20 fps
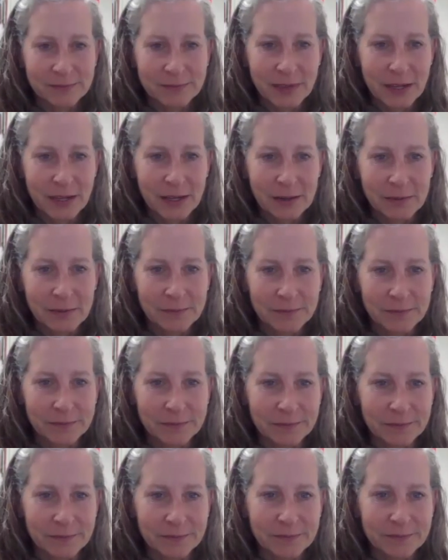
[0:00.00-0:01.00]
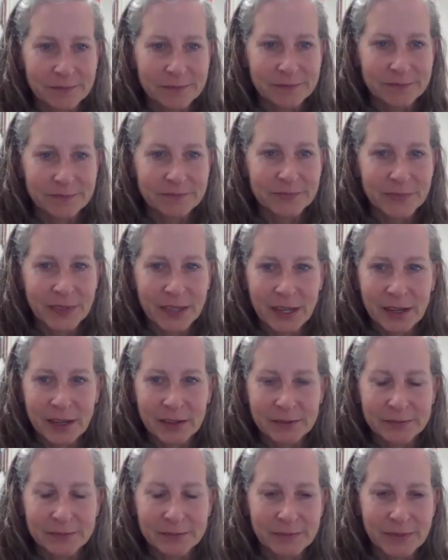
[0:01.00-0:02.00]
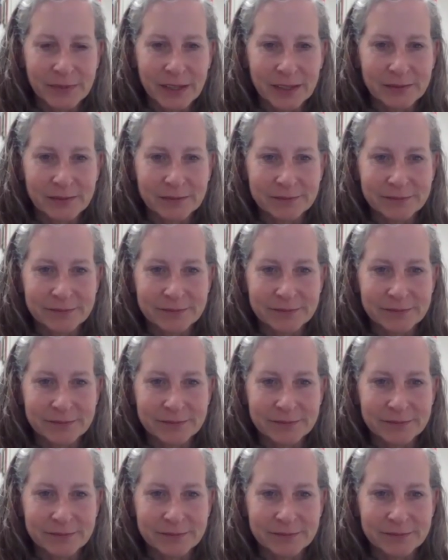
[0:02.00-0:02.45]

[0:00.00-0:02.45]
Um, like,